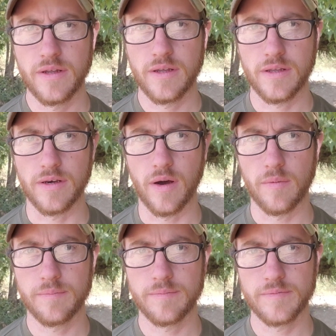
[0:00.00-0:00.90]
you know,
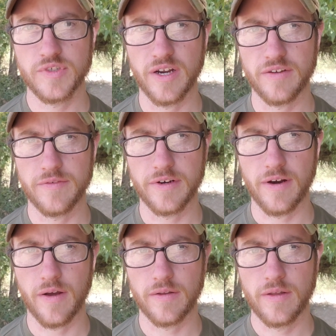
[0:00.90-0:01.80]
trying to figure
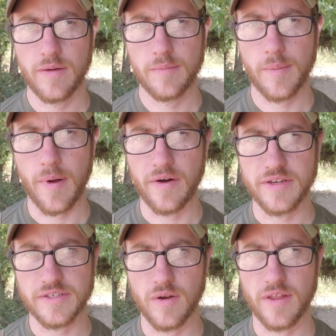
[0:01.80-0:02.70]
out
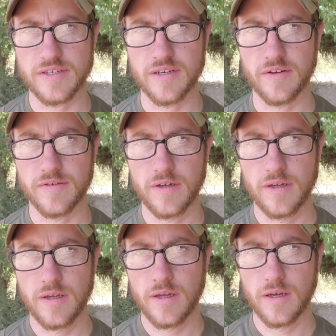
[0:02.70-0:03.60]
preparedness and all that stuff.
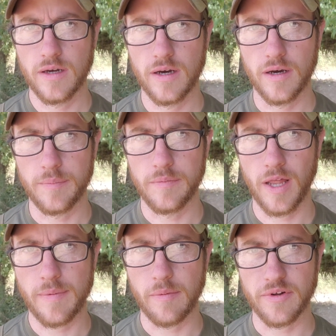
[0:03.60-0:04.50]
A lot
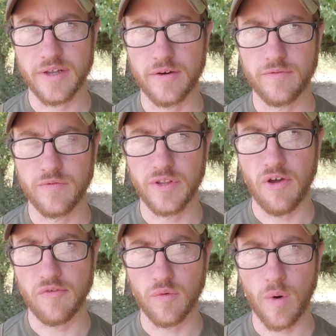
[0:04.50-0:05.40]
of people are getting really
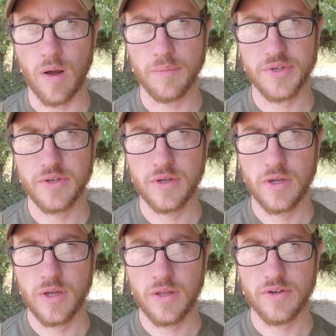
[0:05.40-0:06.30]
overwhelmed.
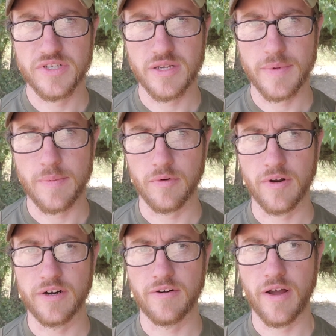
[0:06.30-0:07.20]
They're seeing people
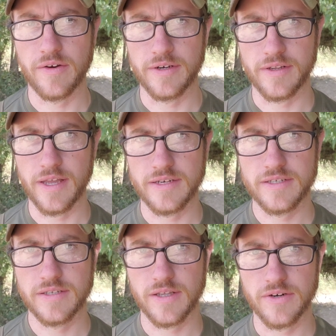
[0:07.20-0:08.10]
running around in
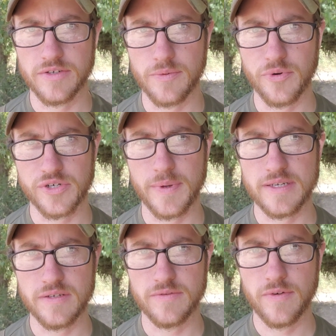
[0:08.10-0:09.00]
kits that are super
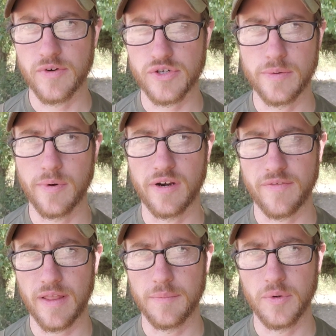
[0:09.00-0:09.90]
expensive or super
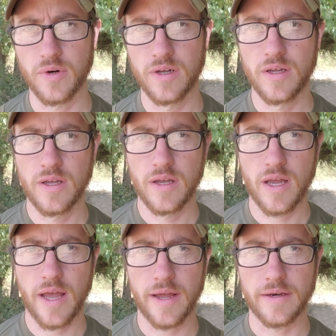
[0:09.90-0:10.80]
unavailable,
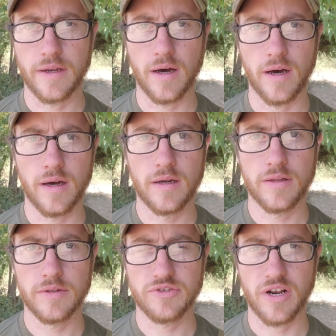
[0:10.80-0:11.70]
and they're
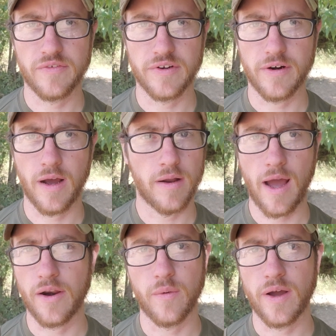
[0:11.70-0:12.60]
trying to figure out,
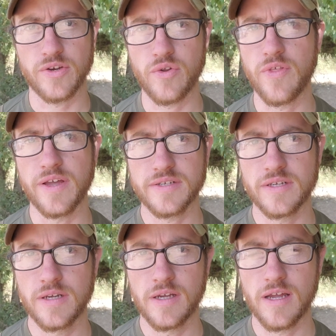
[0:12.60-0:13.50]
how do I do this
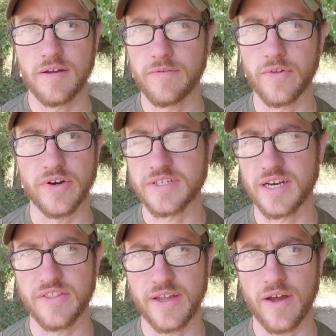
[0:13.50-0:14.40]
if there isn't
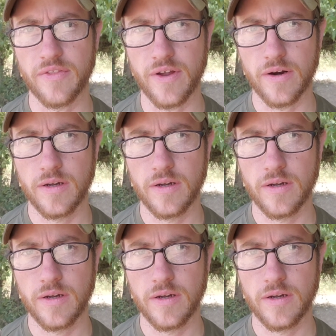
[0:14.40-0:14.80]
anything out there?